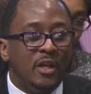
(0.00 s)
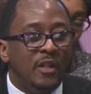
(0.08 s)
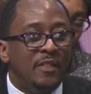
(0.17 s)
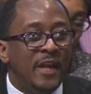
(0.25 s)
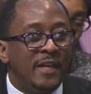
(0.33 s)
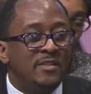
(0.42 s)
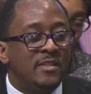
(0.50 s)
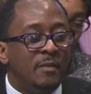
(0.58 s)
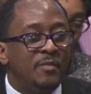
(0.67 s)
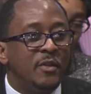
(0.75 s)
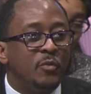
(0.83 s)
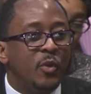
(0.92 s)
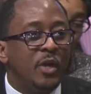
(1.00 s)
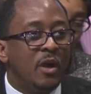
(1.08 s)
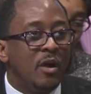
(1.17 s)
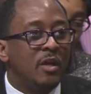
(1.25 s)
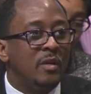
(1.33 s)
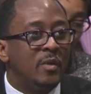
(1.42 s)
that's something we
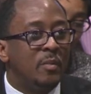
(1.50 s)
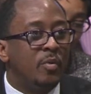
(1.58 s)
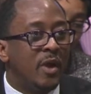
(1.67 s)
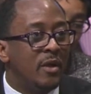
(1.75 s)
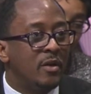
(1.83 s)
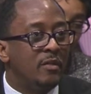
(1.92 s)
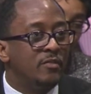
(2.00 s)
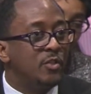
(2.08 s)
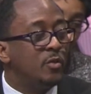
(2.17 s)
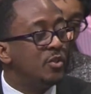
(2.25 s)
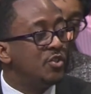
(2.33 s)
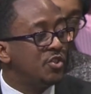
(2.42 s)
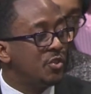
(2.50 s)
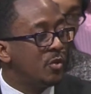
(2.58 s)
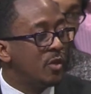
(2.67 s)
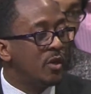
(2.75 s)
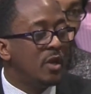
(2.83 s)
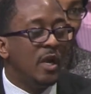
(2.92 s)
all can be proud of to ensure